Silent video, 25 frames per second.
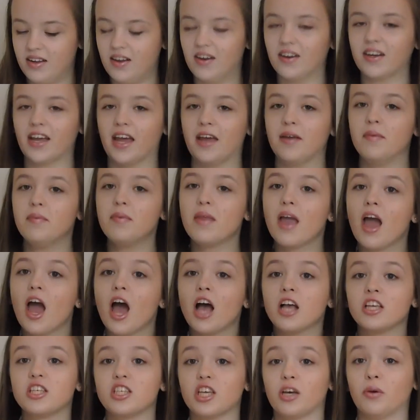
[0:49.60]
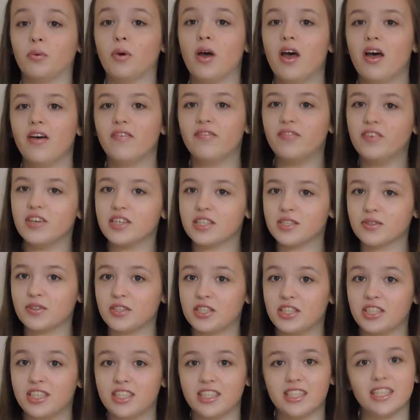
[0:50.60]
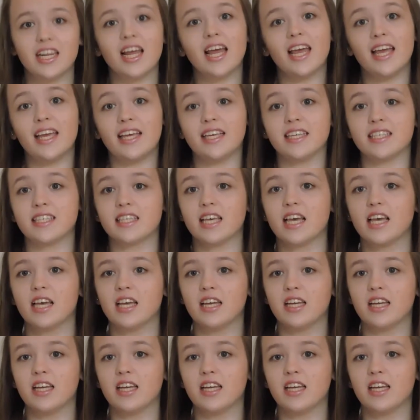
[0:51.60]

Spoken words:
Okay, so first question is